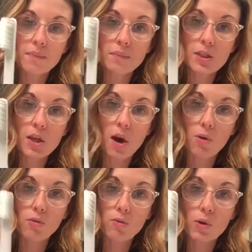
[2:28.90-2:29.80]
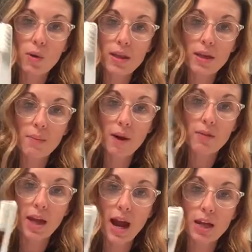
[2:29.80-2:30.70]
So what do I think about
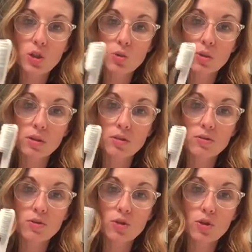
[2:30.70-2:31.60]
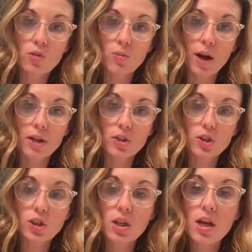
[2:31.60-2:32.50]
the actual
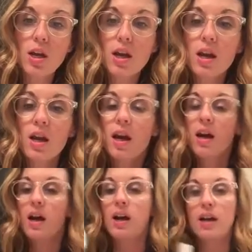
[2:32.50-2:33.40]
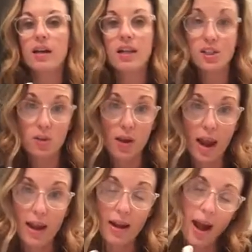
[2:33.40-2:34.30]
toothbrush? It's
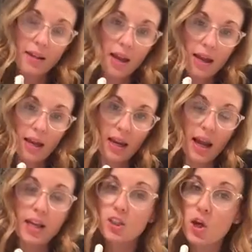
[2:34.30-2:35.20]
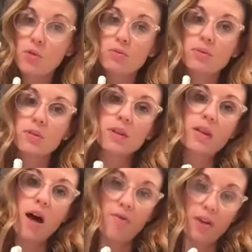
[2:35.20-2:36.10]
okay. I like it. I don't
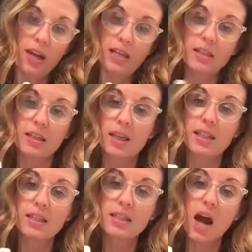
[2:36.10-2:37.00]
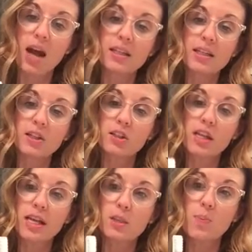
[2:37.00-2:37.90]
love it. It's not
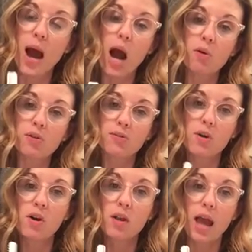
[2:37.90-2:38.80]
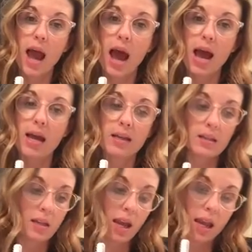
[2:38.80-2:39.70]
nearly as powerful
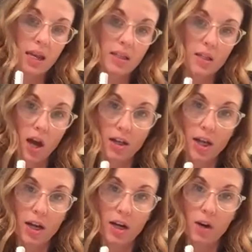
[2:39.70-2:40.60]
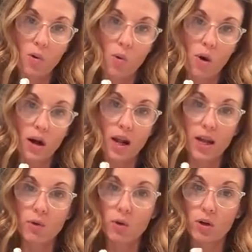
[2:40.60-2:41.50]
as a Sonicare or
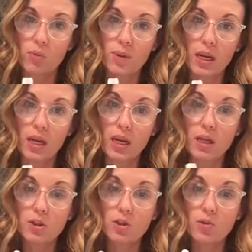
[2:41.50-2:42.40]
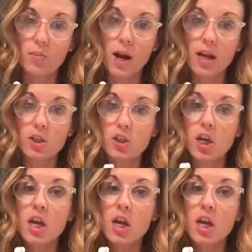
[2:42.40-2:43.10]
an Oral-B toothbrush.